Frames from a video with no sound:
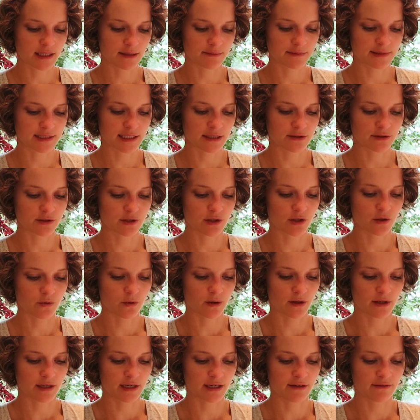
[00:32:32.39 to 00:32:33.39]
comes down to the
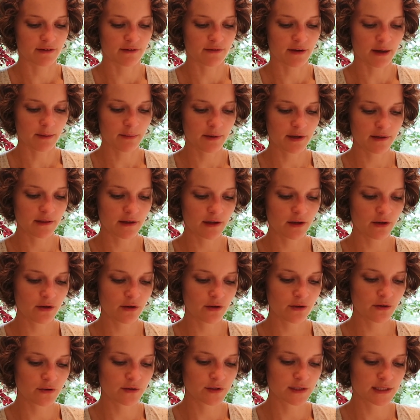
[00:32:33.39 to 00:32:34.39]
quality of the fabric that you
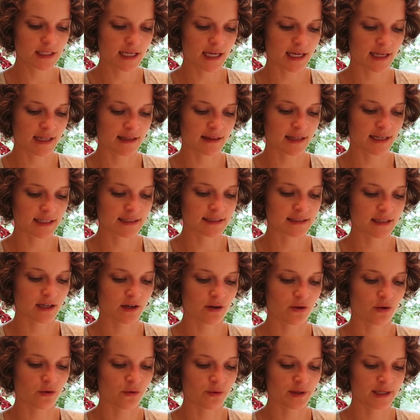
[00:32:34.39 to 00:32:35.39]
use, and that's
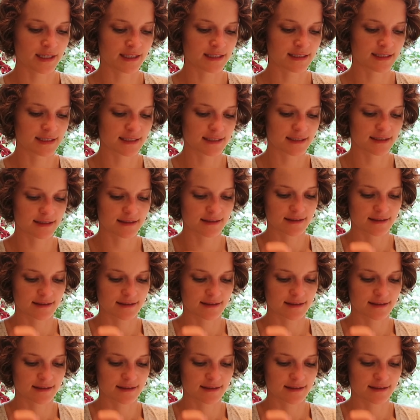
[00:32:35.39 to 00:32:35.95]
not always